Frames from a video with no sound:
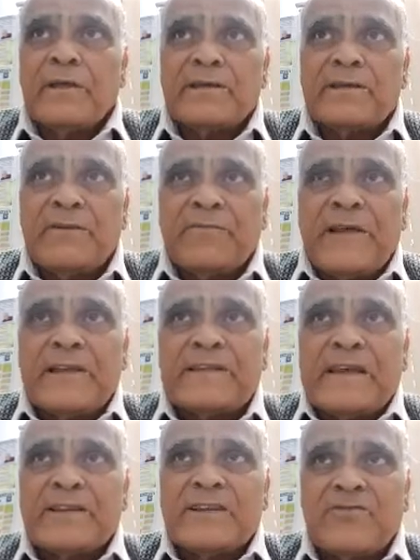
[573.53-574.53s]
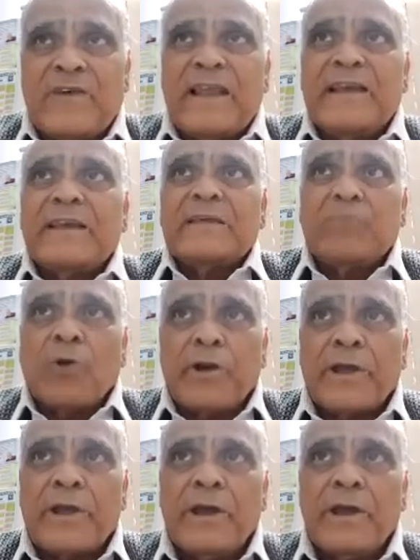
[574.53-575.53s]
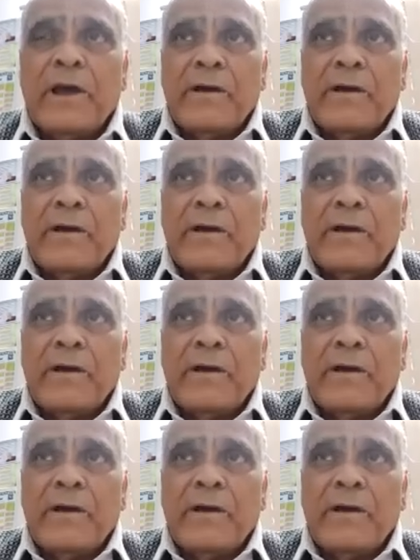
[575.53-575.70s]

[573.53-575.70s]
the stiffness and swelling in the body.